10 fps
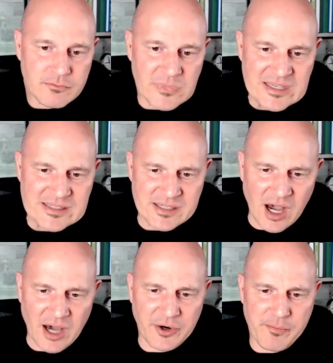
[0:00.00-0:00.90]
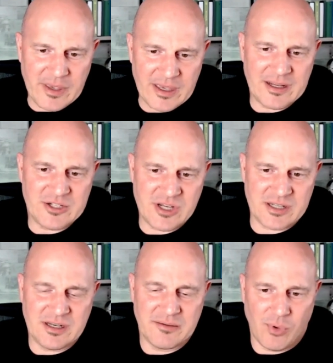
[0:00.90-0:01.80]
Is this auto bid
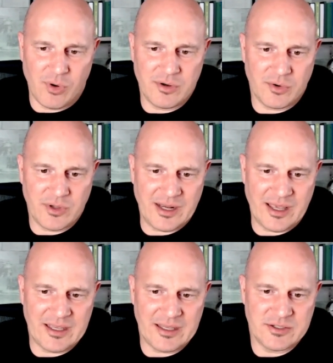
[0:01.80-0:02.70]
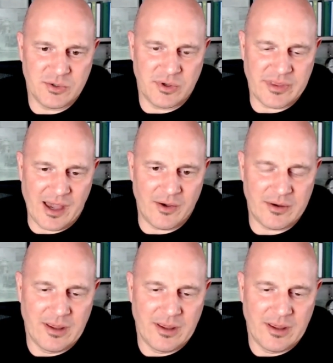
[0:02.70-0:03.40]
adjusting important, or can I do without?